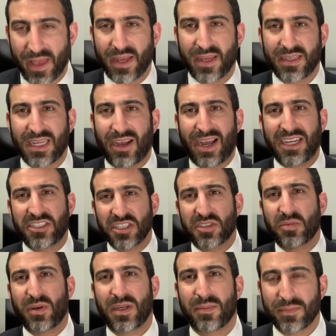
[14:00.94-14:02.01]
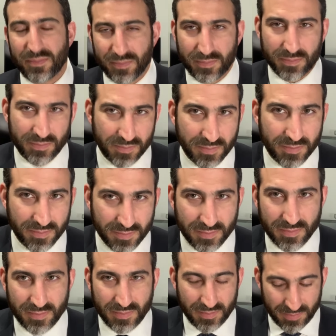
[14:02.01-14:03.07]
Now, I just want to
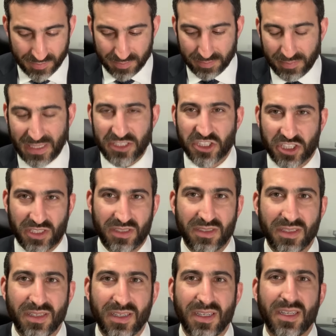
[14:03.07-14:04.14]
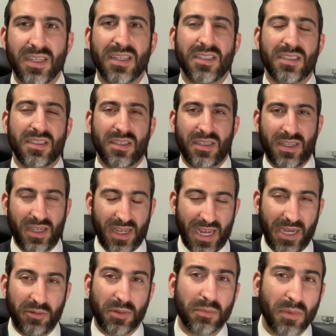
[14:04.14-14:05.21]
mention a
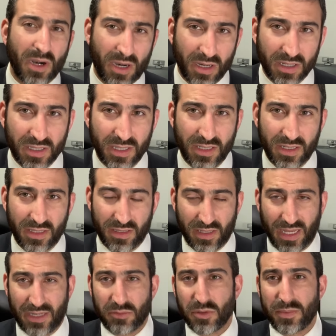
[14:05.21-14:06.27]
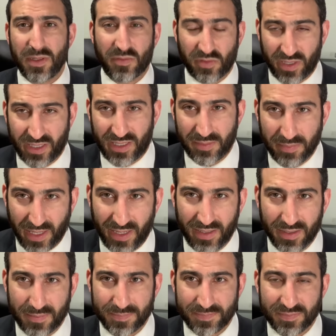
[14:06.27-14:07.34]
remark that Ruby Franke made.
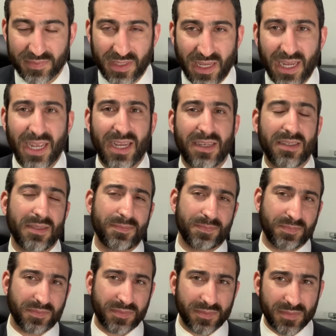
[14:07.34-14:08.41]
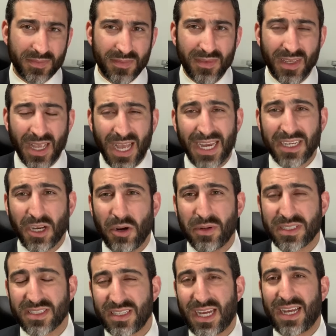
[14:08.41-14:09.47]
And I know
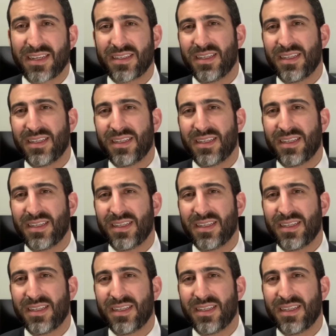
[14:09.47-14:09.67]
it's not